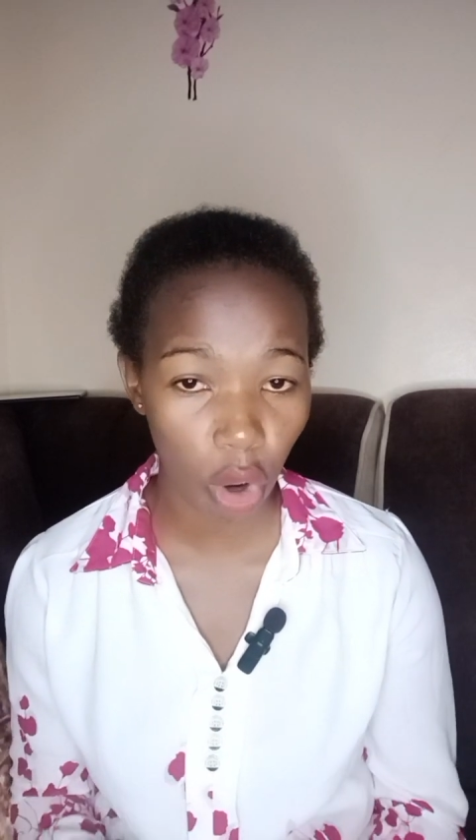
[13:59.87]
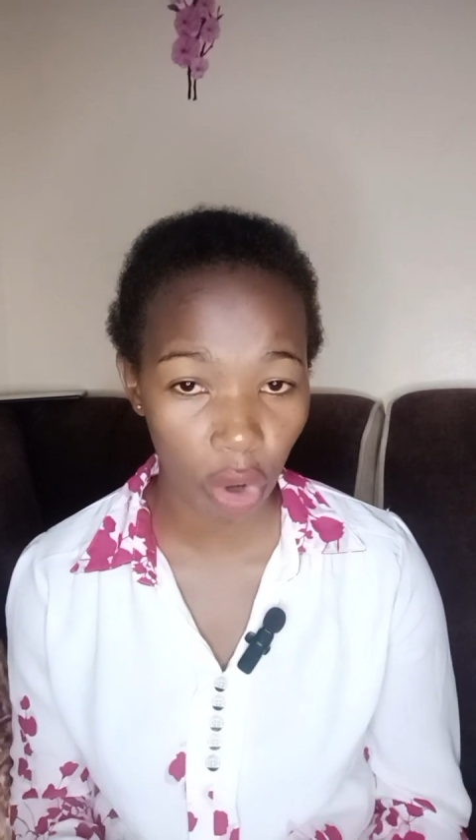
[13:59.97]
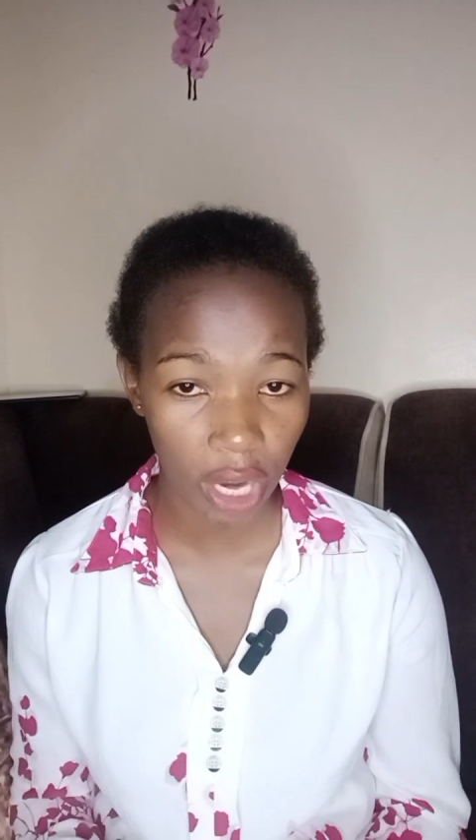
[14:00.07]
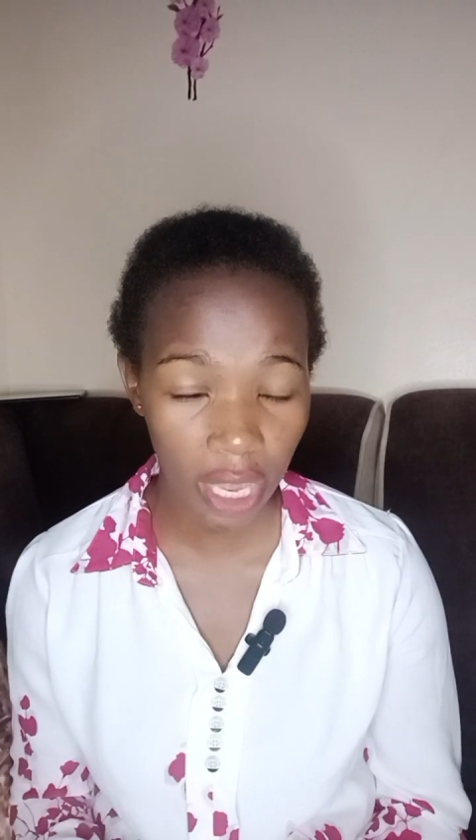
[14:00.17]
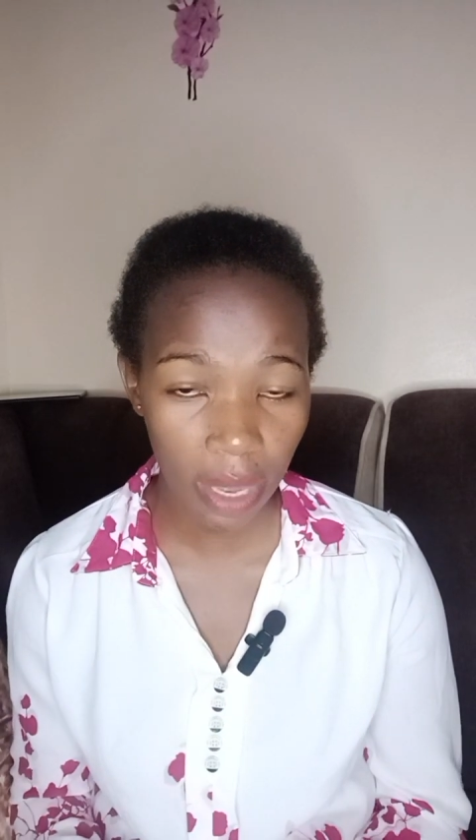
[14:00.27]

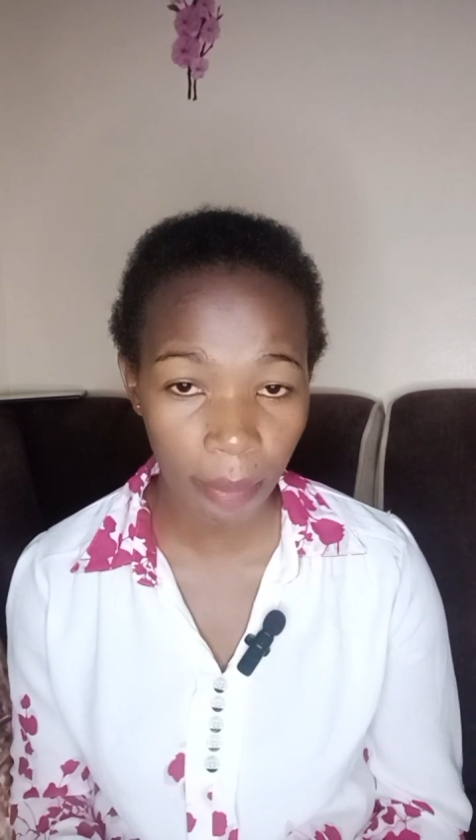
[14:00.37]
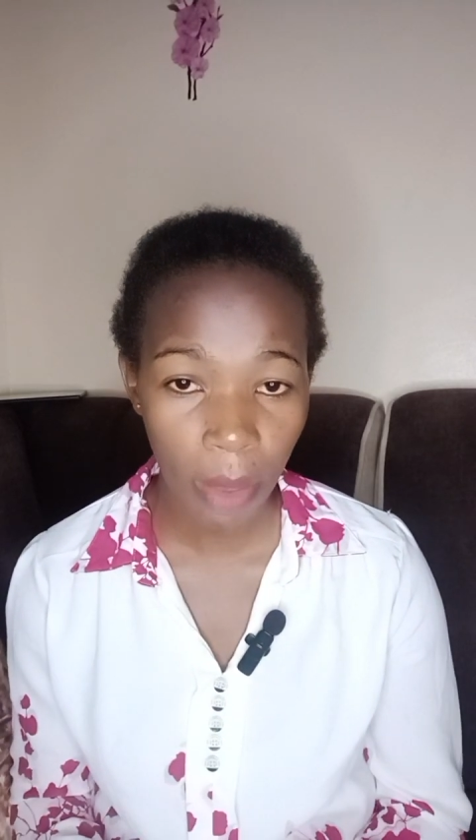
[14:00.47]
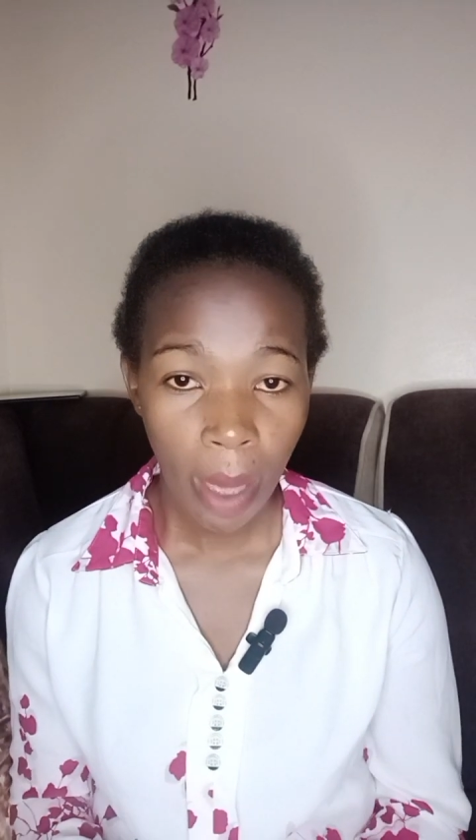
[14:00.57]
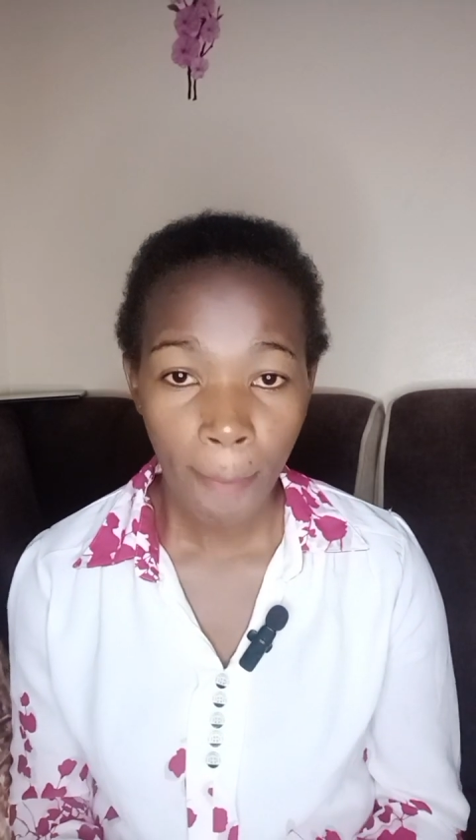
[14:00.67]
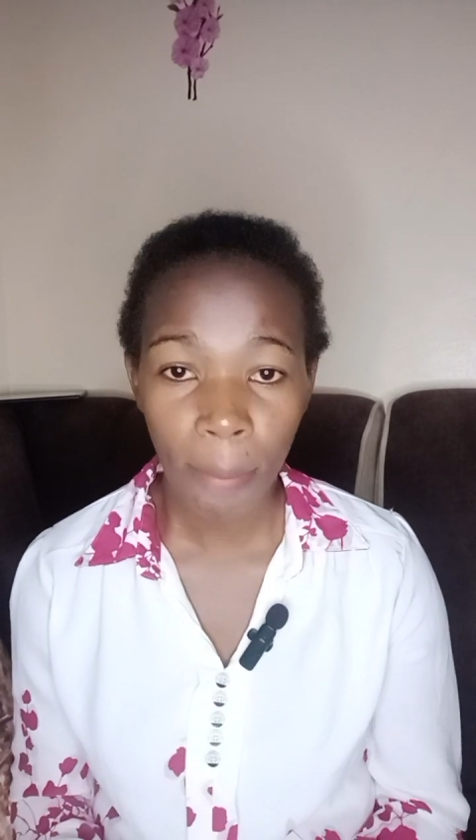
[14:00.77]
on him,
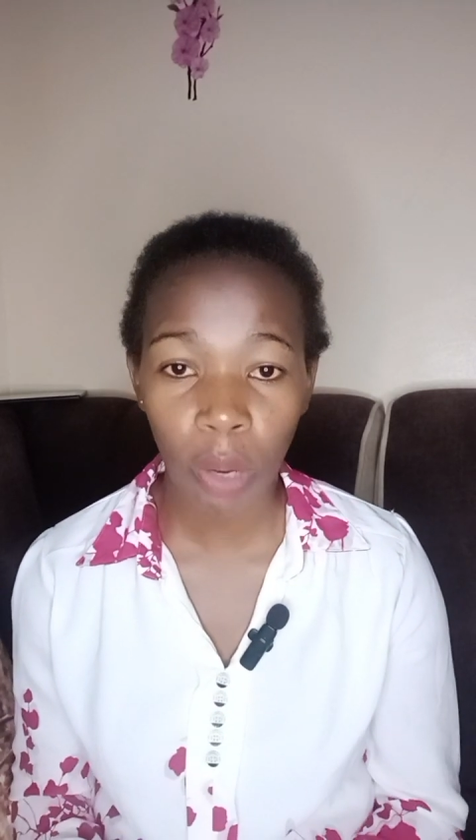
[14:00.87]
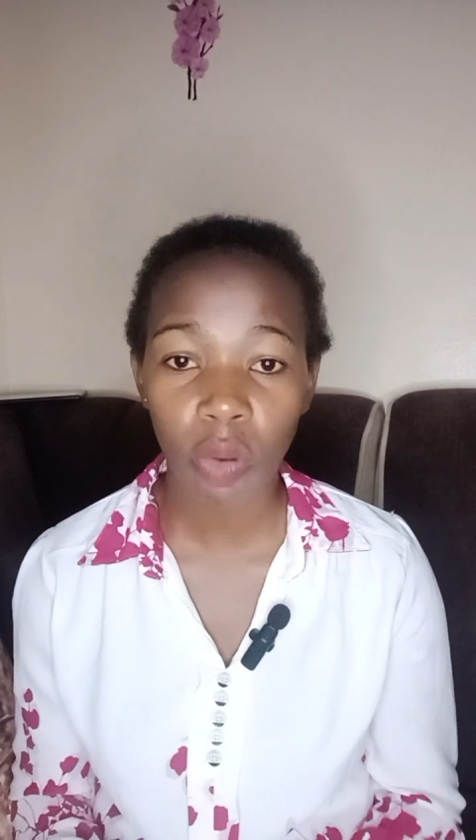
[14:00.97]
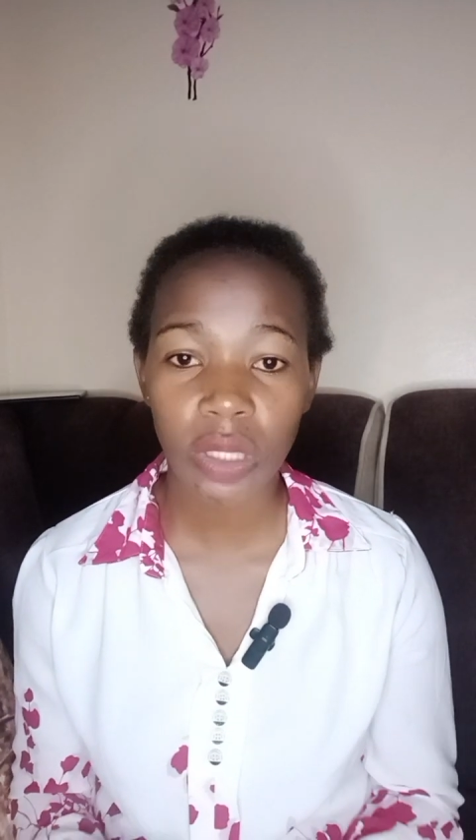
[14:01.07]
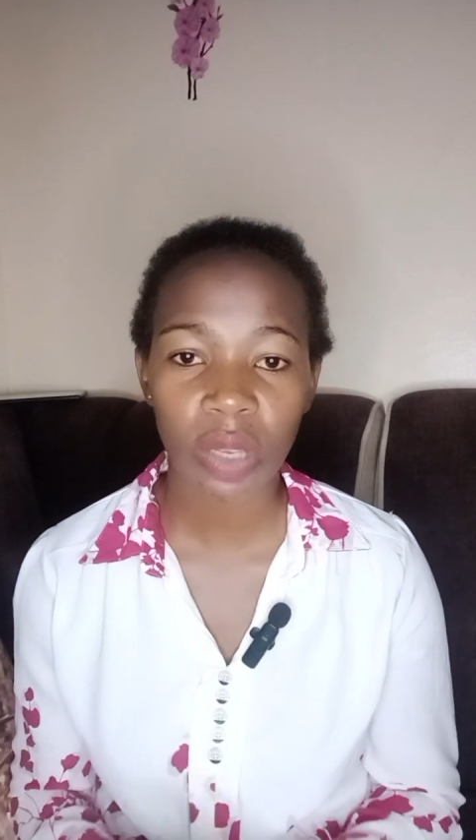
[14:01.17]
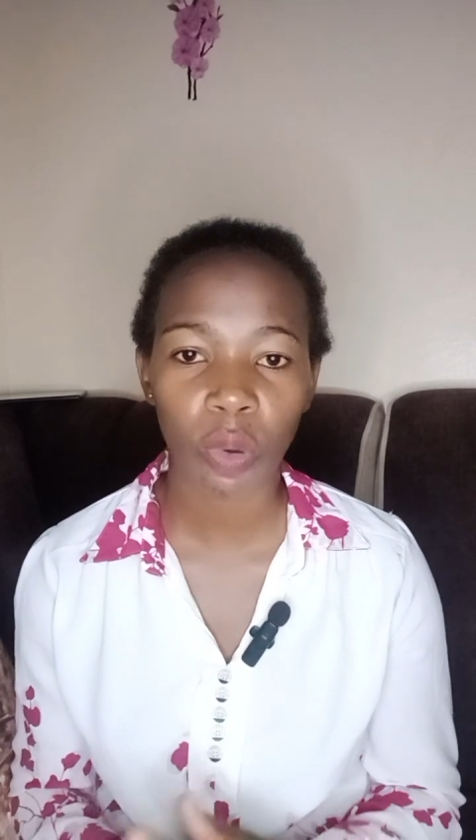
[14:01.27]

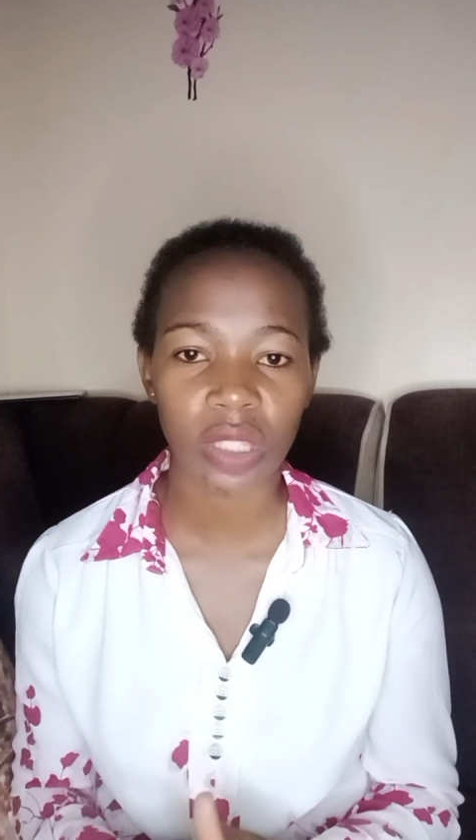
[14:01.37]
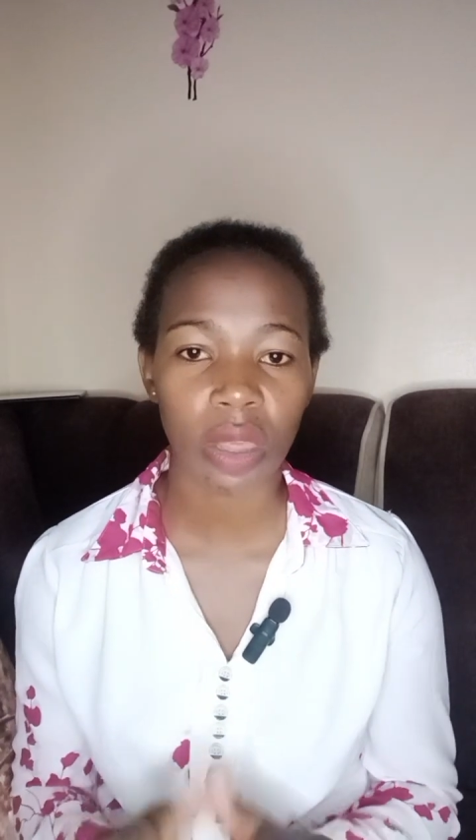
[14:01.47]
because he was